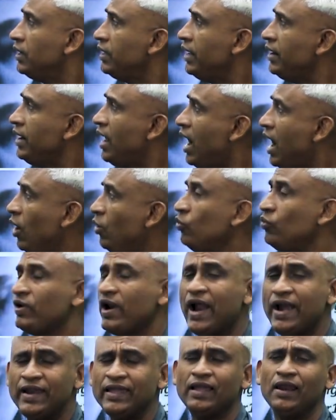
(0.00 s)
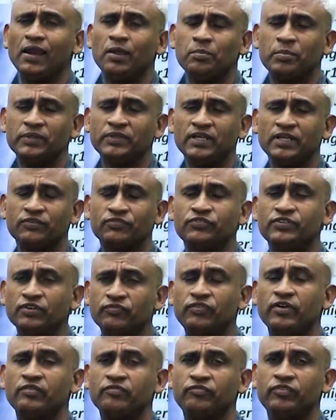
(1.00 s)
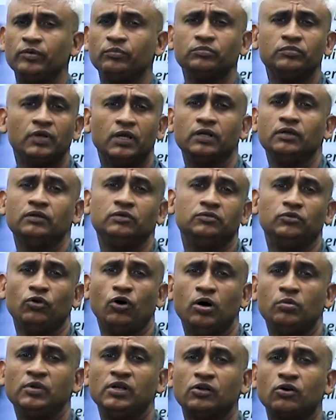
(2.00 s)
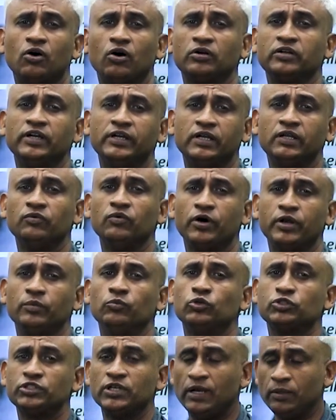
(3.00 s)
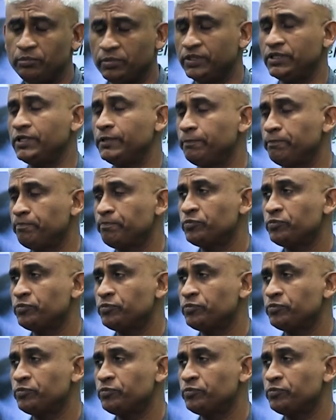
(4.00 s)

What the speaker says: And how radical empathy is different from normal cognitive or emotional empathy?